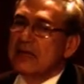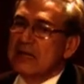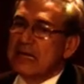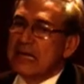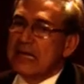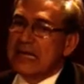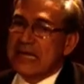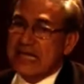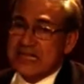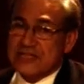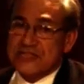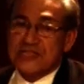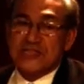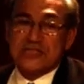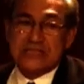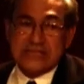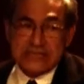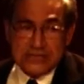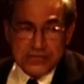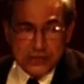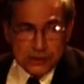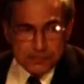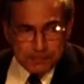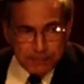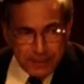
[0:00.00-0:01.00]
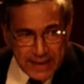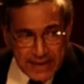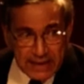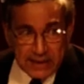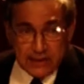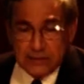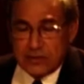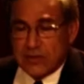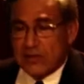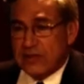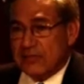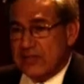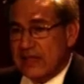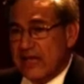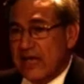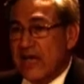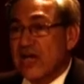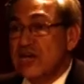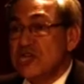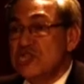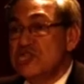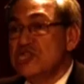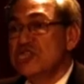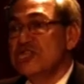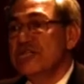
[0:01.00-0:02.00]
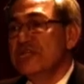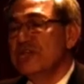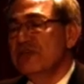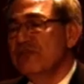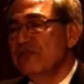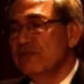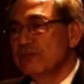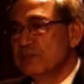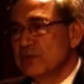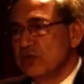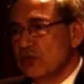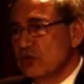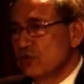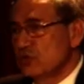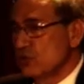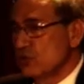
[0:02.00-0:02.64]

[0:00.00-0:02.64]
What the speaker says: Let's respect the achievements